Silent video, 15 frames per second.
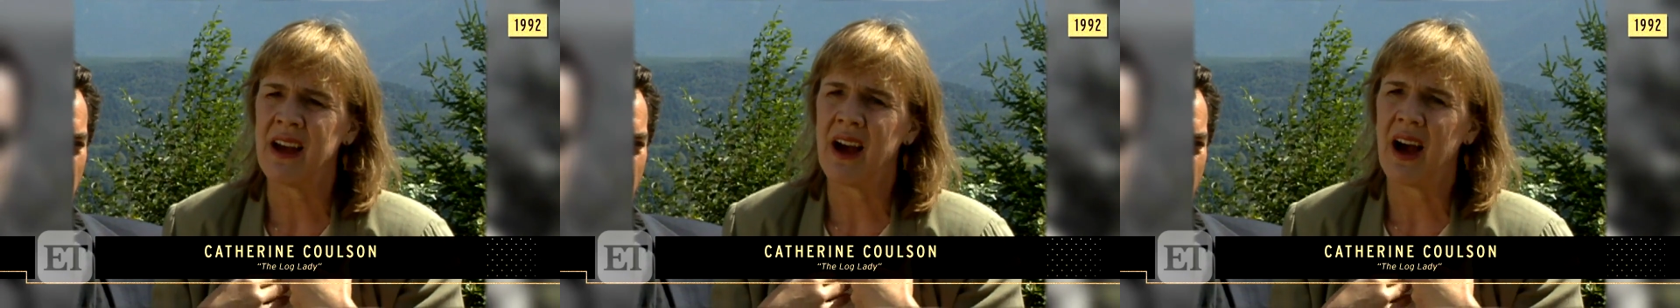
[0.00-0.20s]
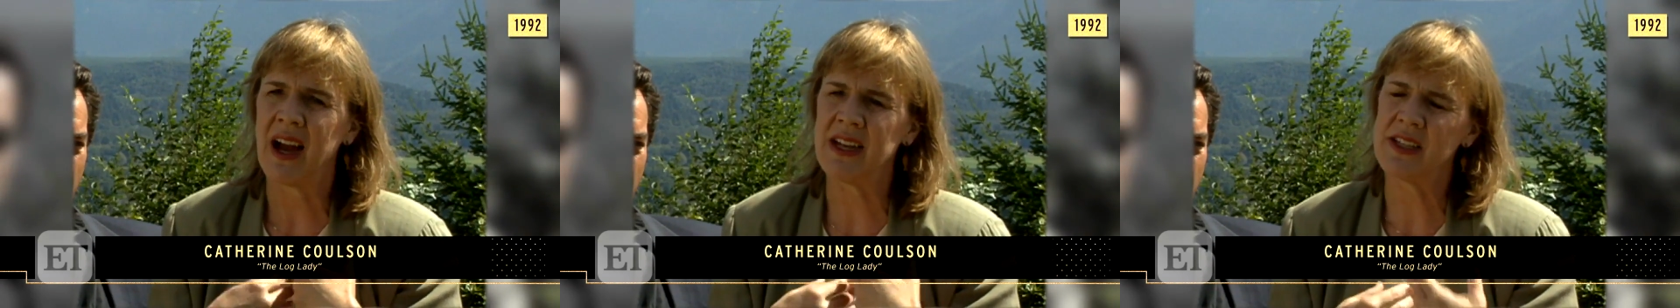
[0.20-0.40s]

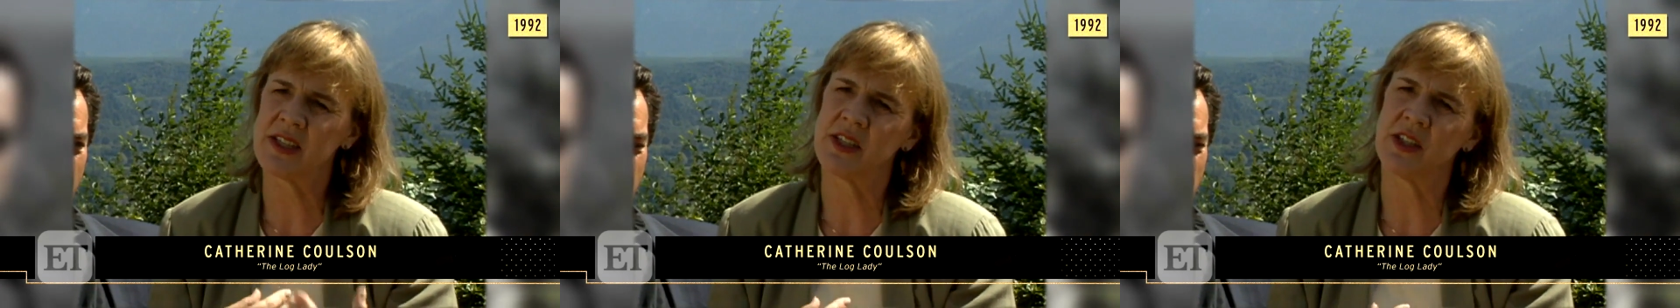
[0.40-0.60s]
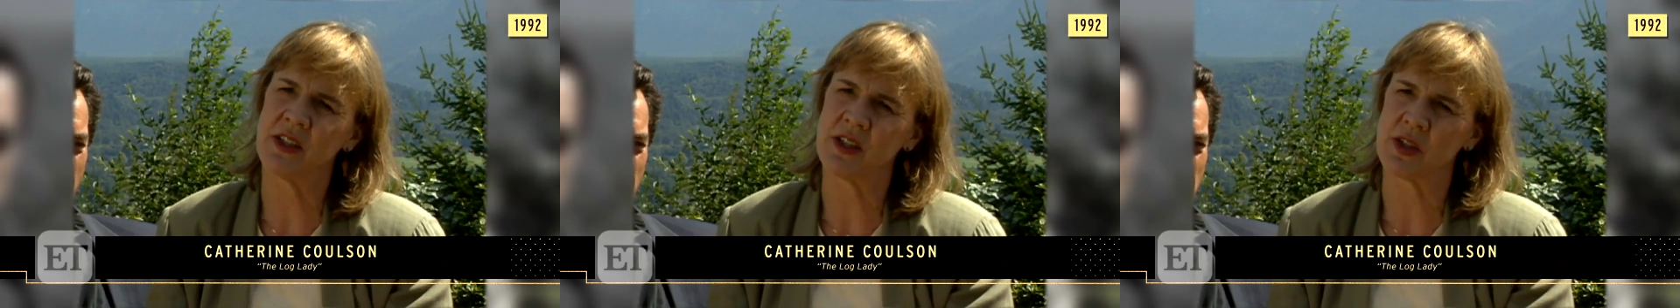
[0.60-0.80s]
I just
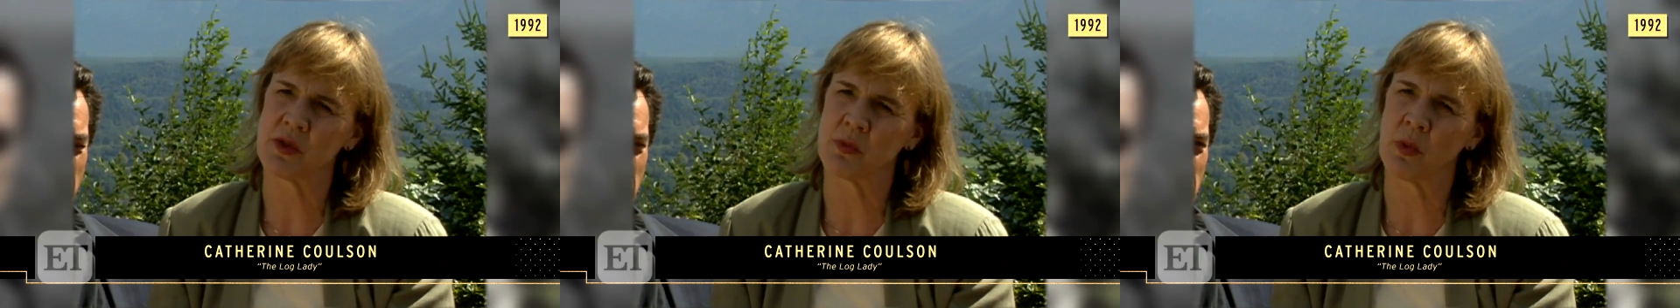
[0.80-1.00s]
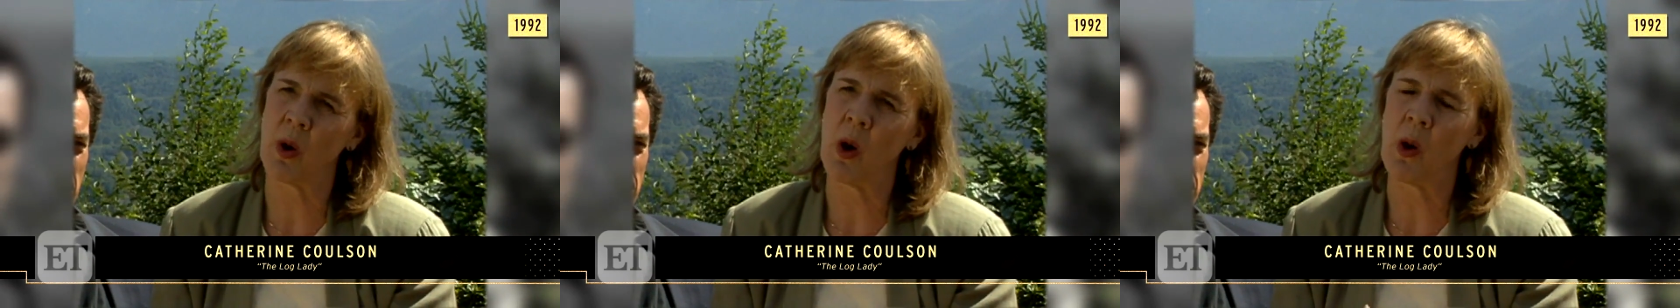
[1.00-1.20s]
did this
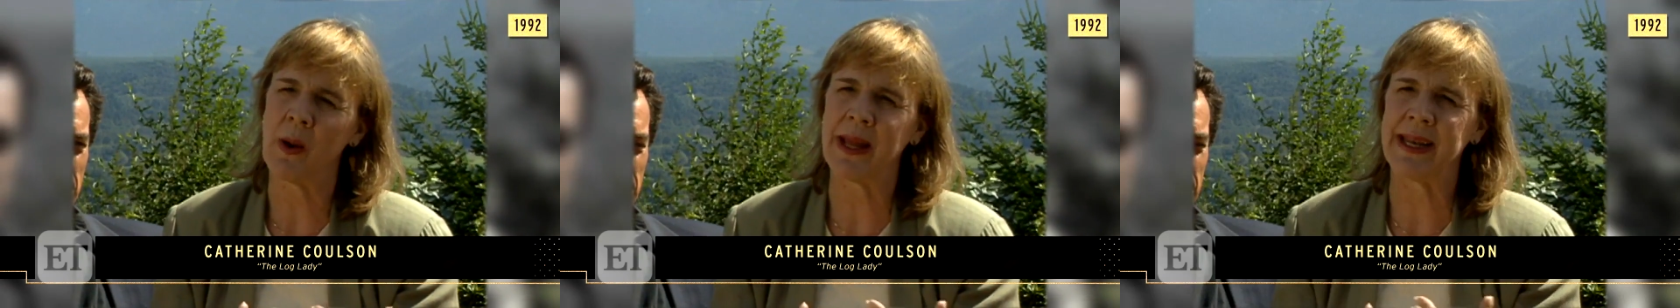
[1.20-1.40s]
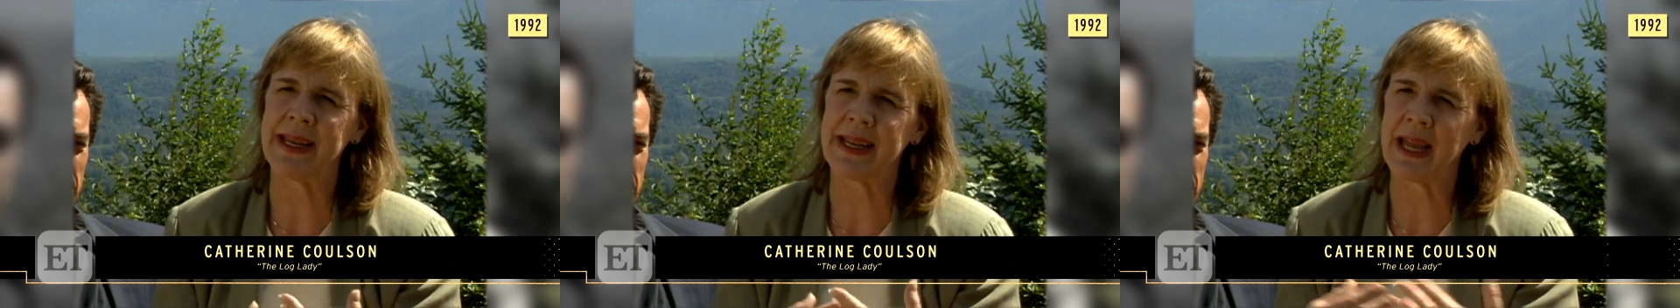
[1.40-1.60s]
role
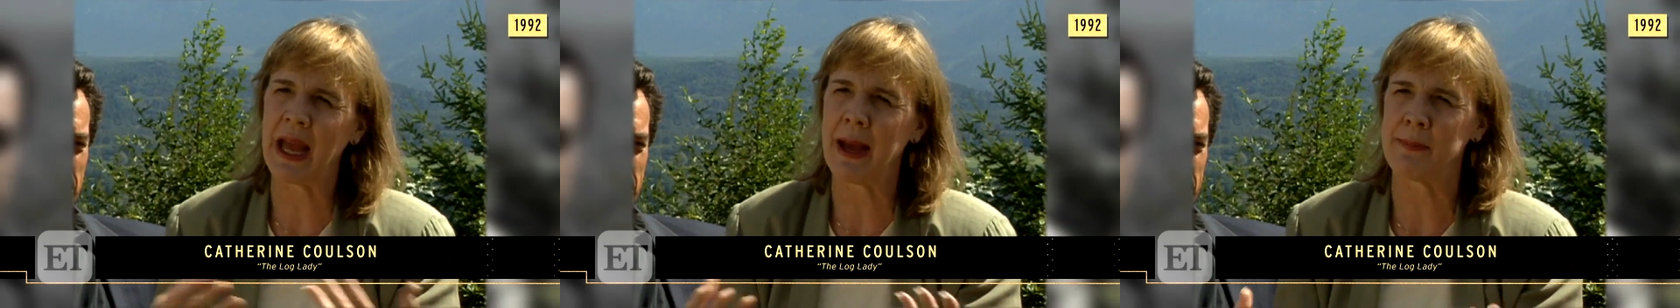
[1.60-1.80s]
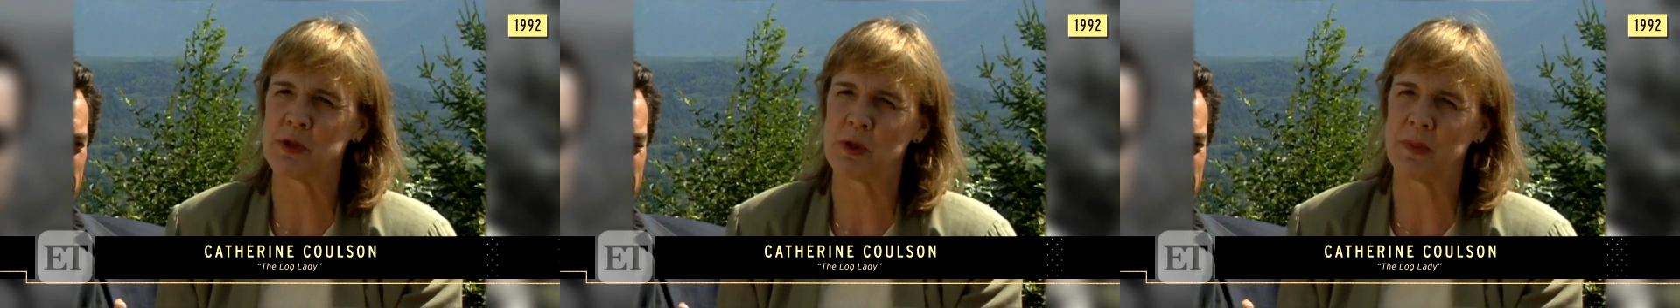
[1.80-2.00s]
and it
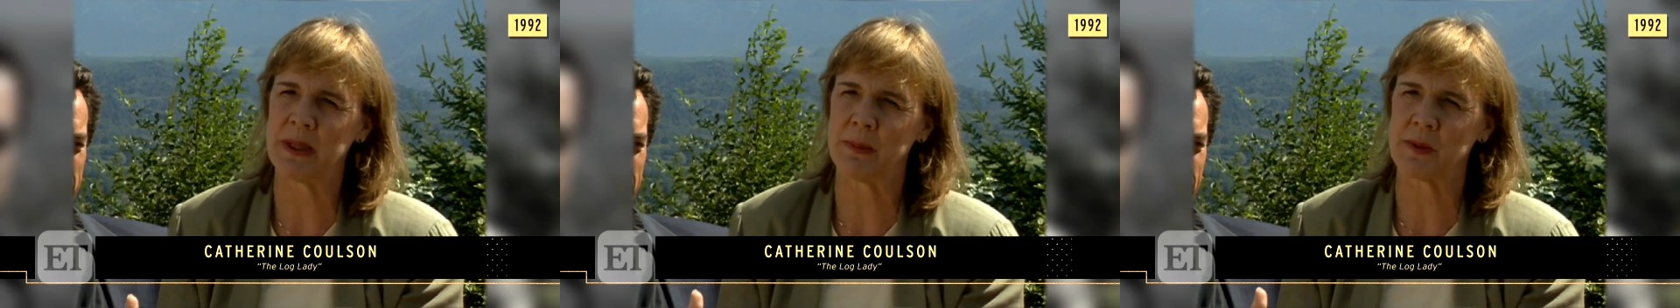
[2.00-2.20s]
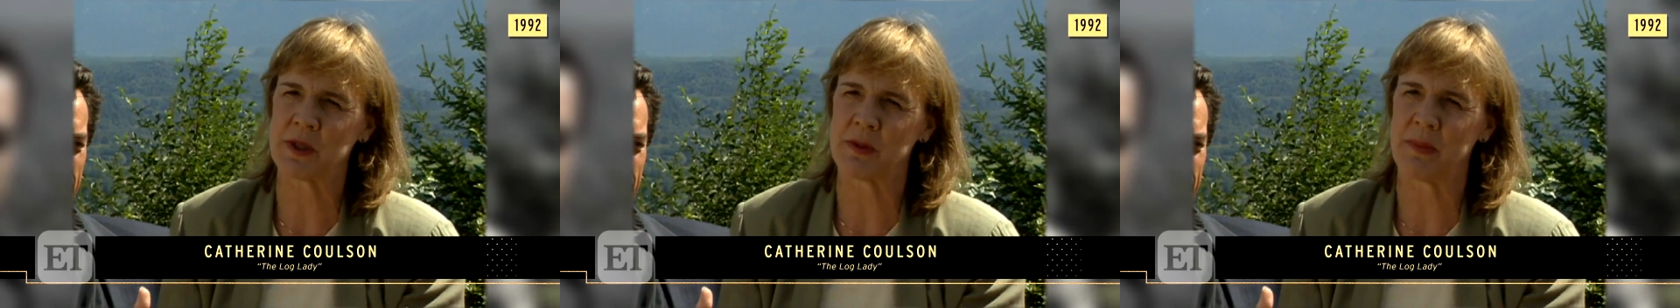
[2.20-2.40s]
captured
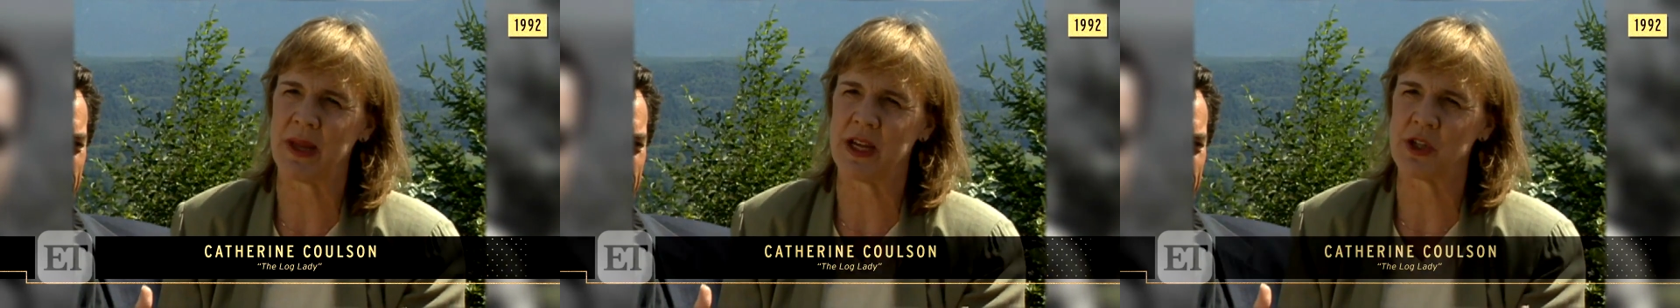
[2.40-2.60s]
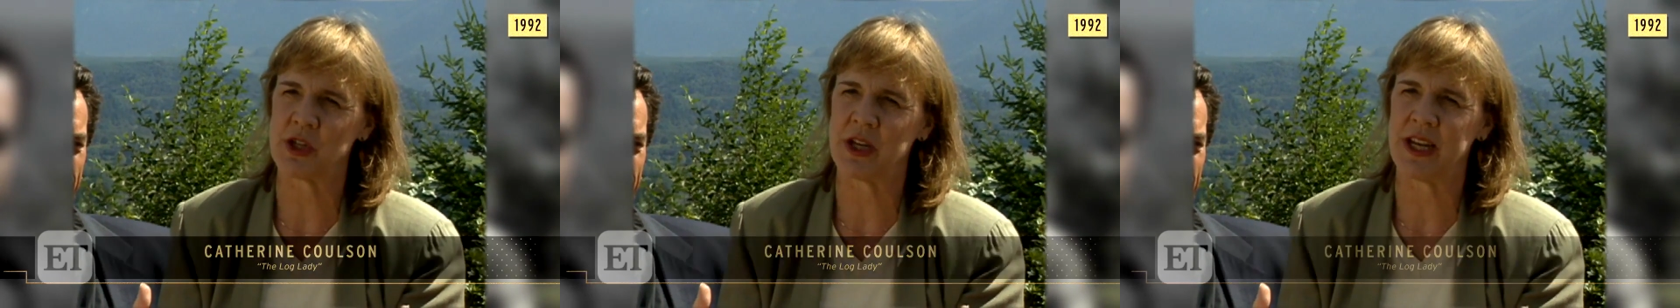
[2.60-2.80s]
people's
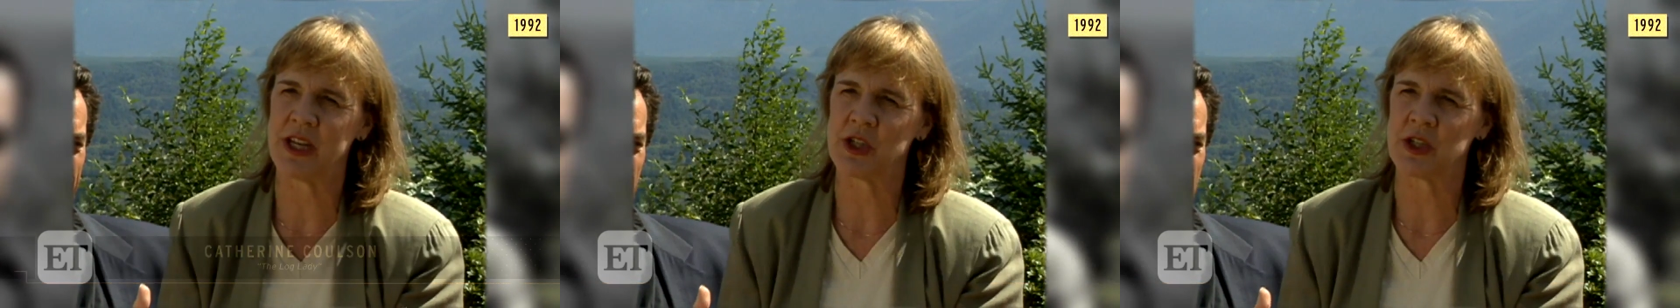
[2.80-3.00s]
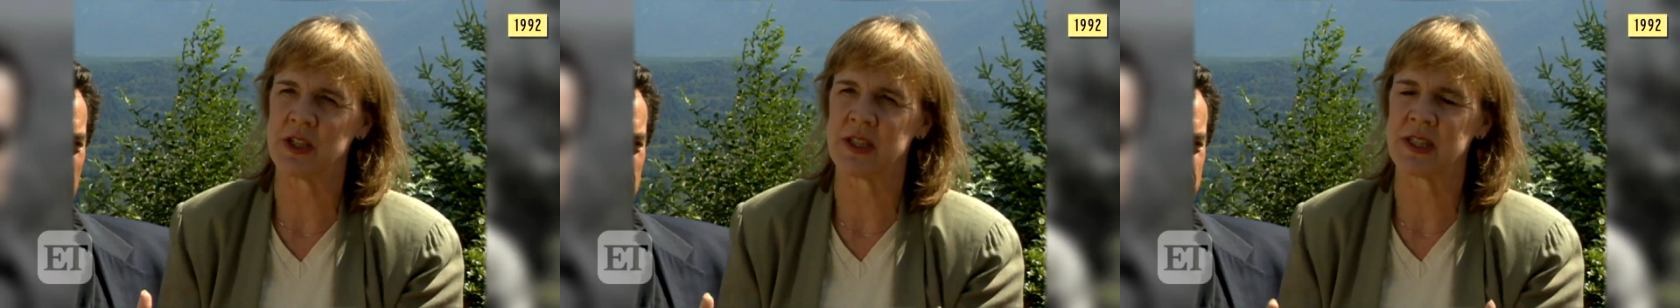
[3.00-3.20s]

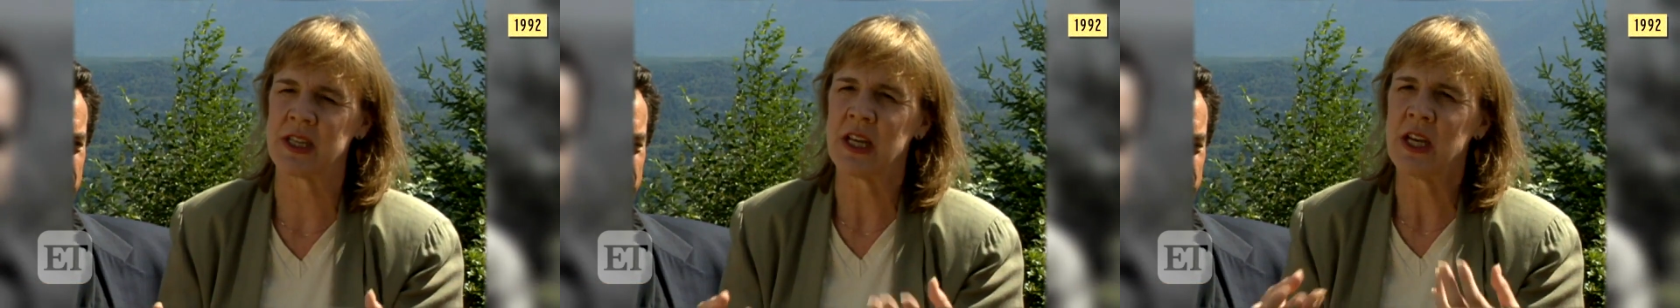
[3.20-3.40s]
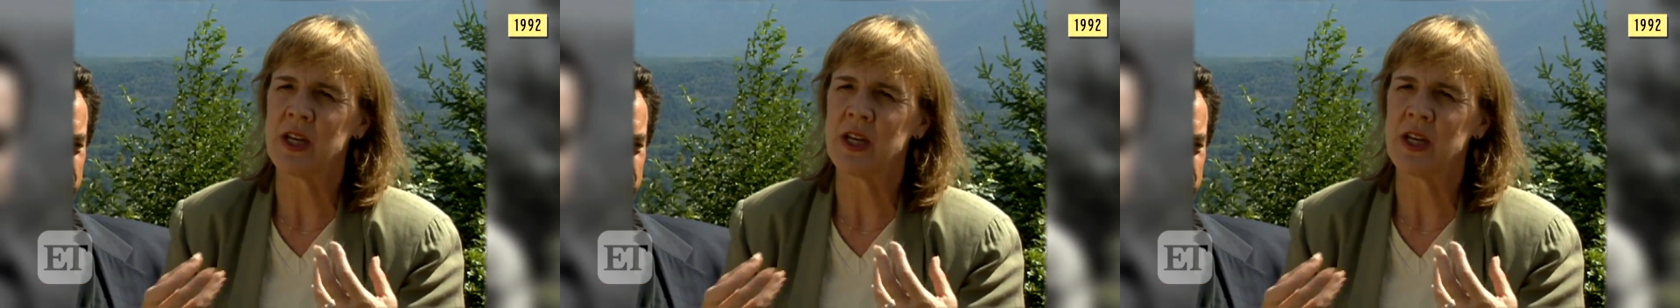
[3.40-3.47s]
imaginations.